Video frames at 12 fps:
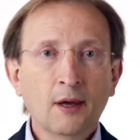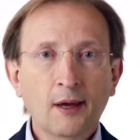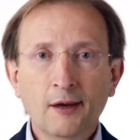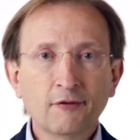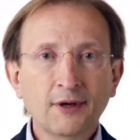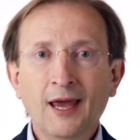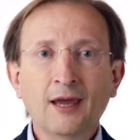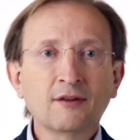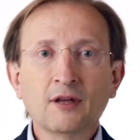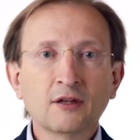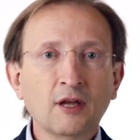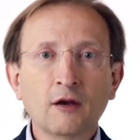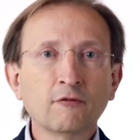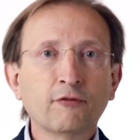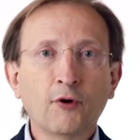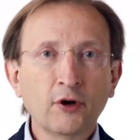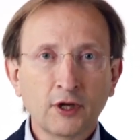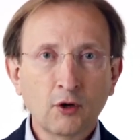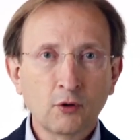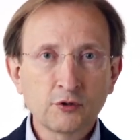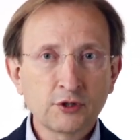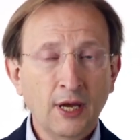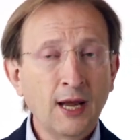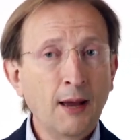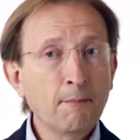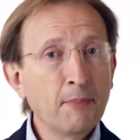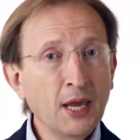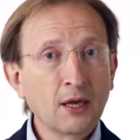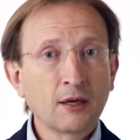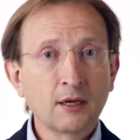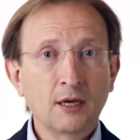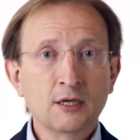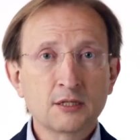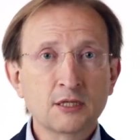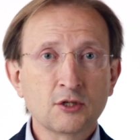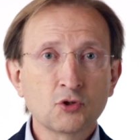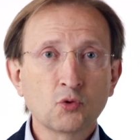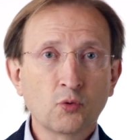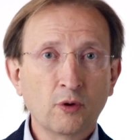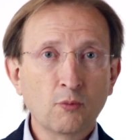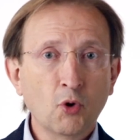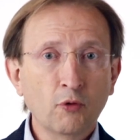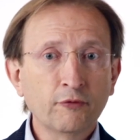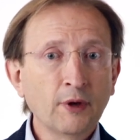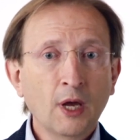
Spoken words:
8-10 follicles and a big cyst to remove,